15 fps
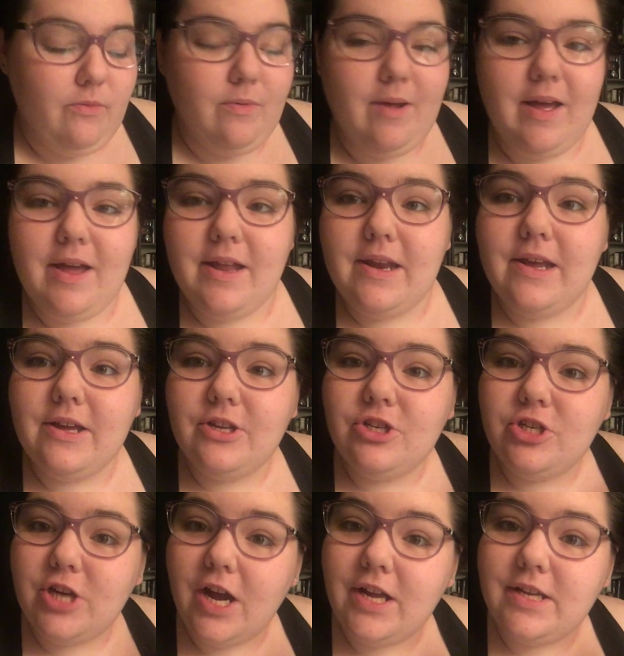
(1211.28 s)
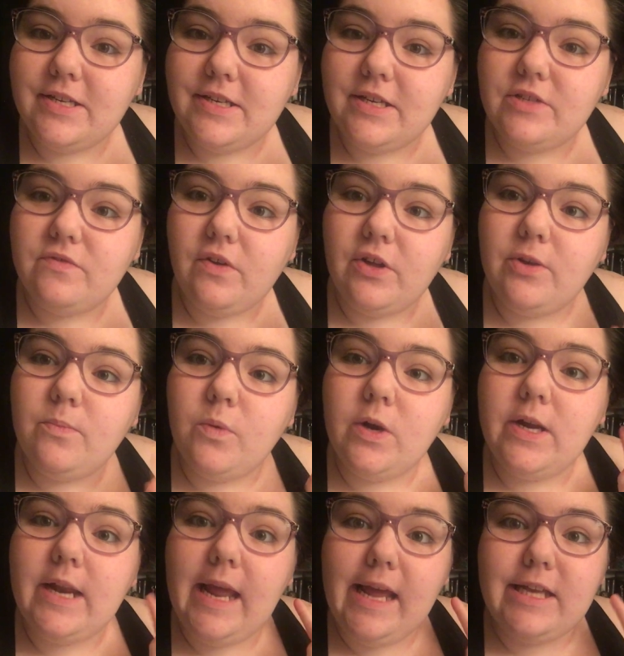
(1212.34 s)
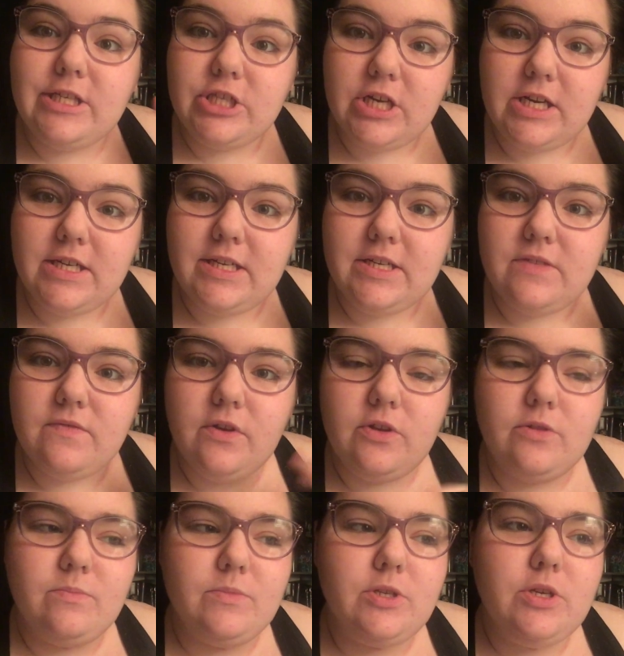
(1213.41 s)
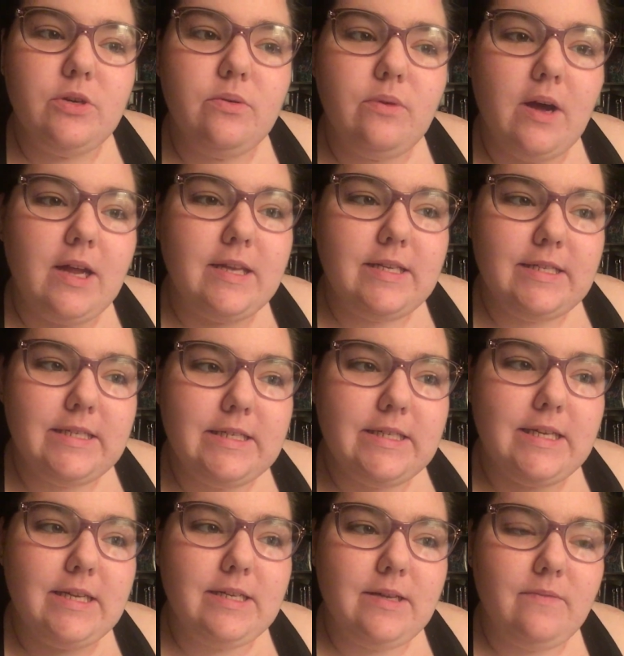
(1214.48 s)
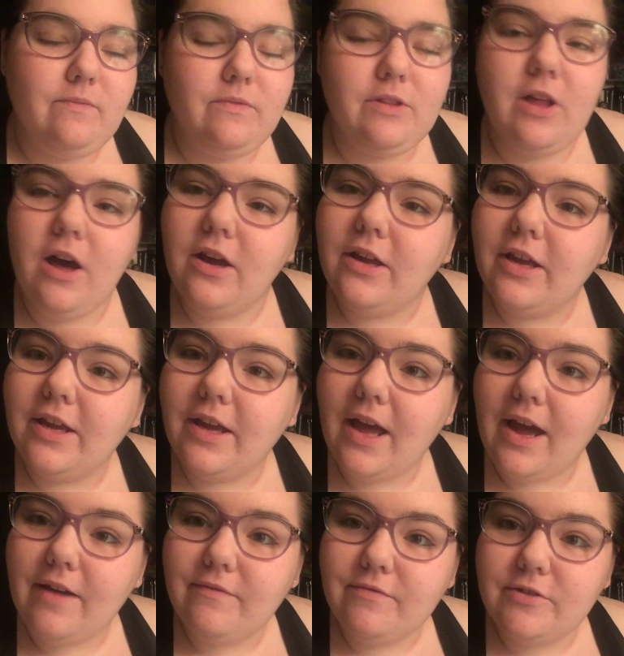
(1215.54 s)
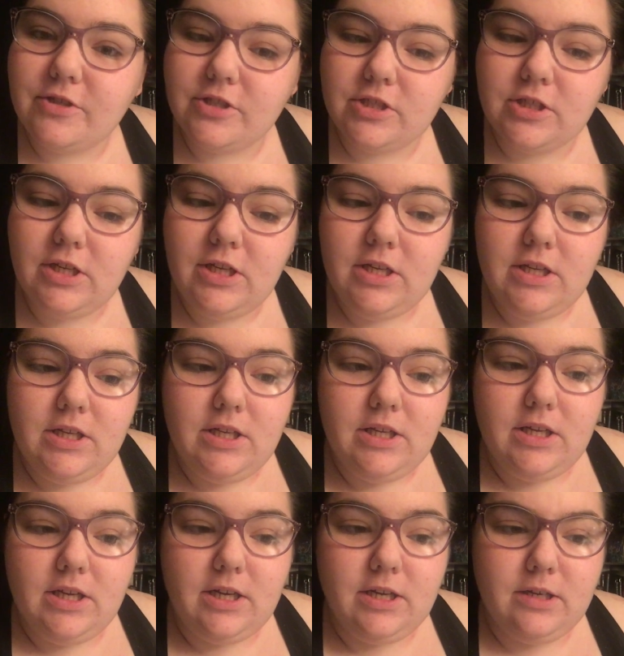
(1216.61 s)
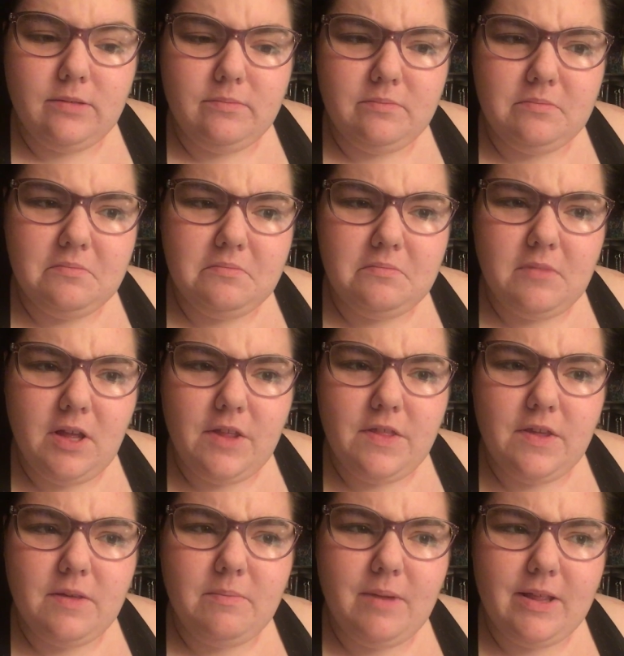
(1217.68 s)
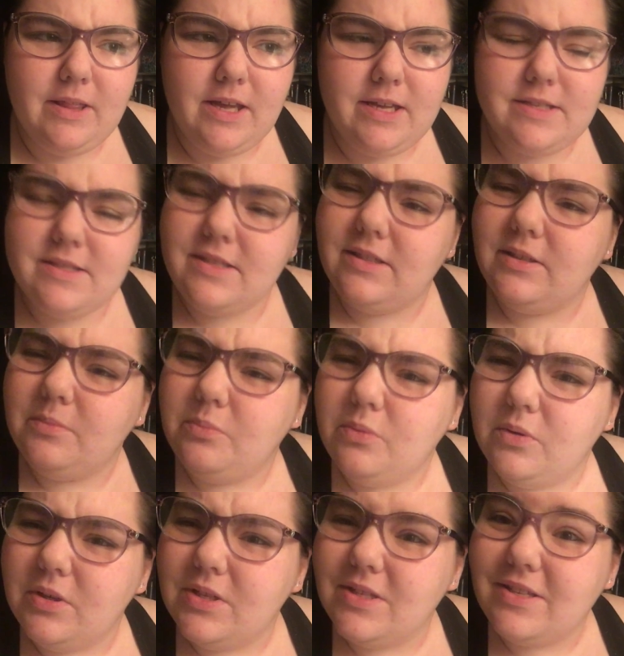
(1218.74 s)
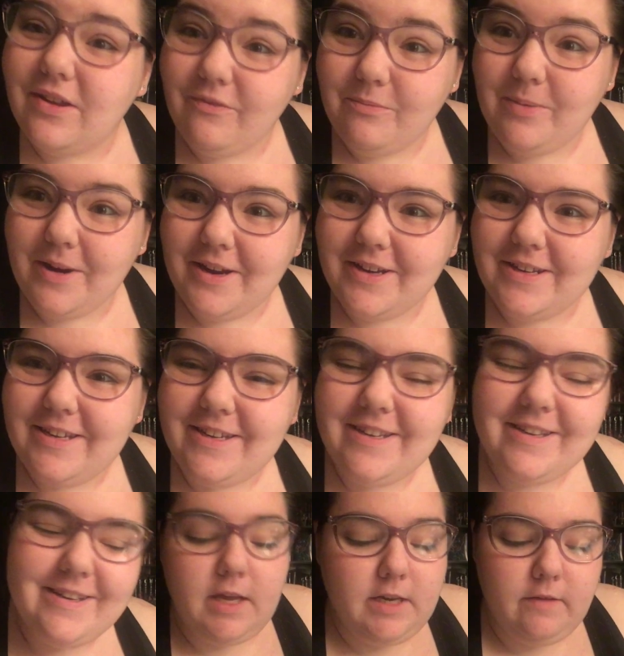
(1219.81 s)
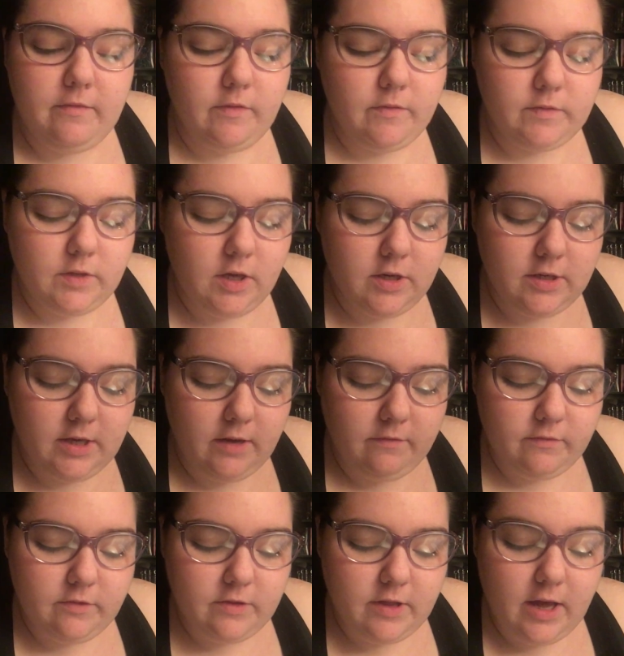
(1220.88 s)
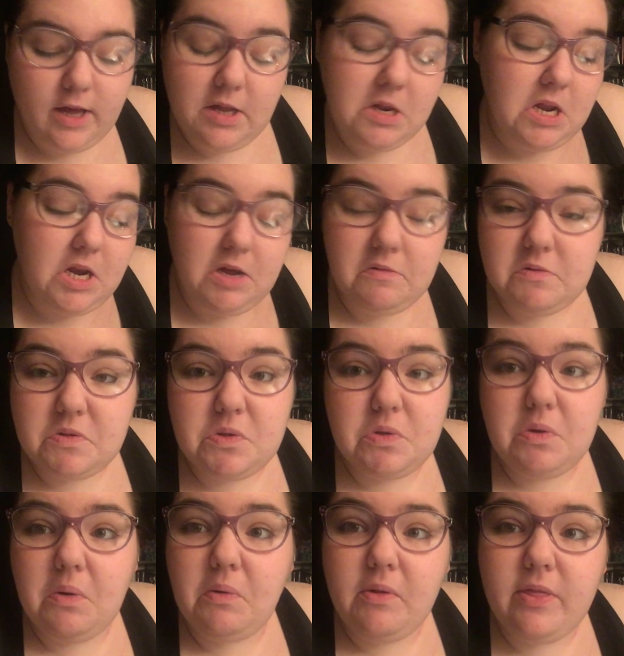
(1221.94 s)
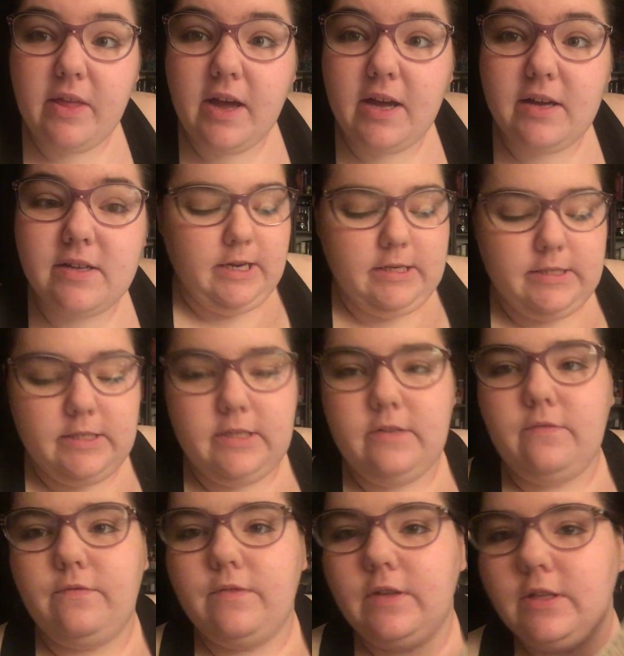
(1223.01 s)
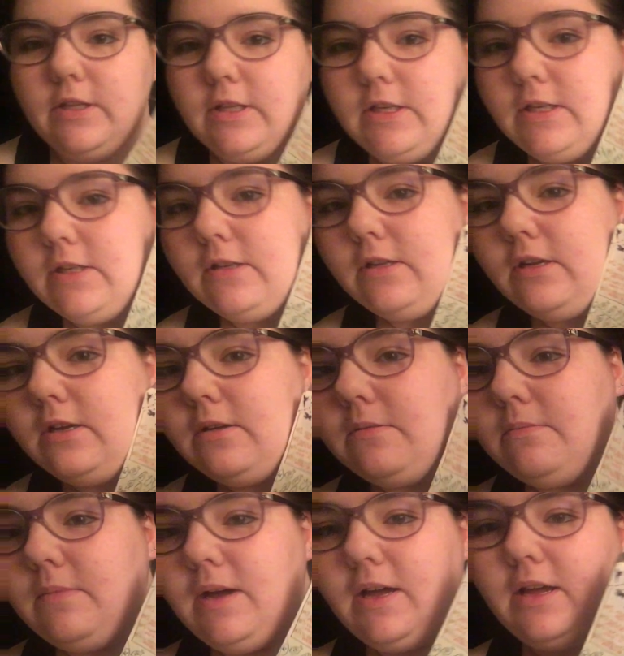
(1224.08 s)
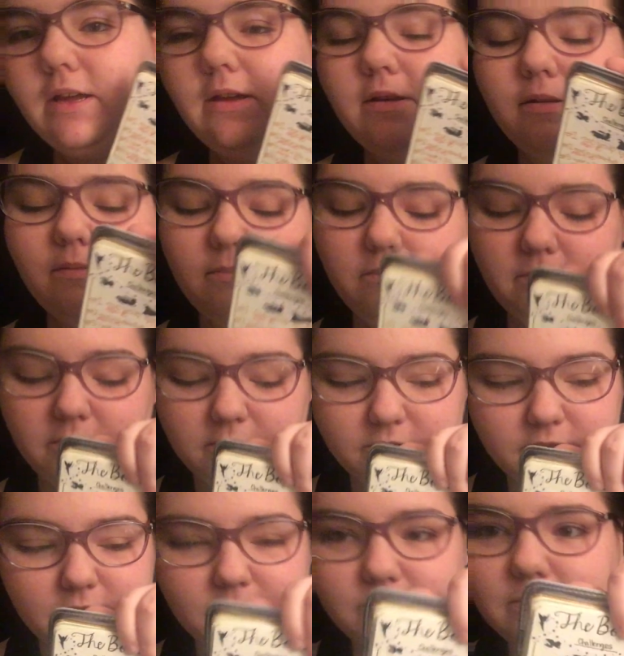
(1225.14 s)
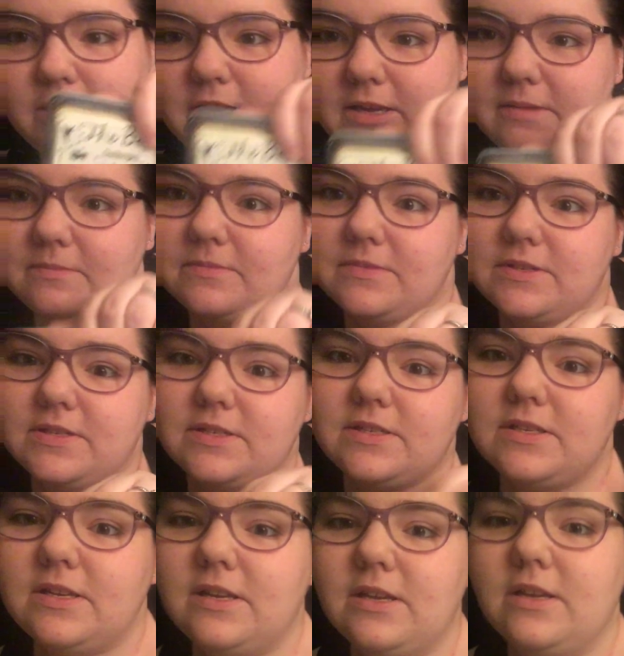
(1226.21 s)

Read Giant Days Volume 1 and Giant Days Volume 2. I didn't end up vlogging after, I think my last clip was of Brandy. I never vlogged after that, and I was cool with that. I did fill in my BookTubeGames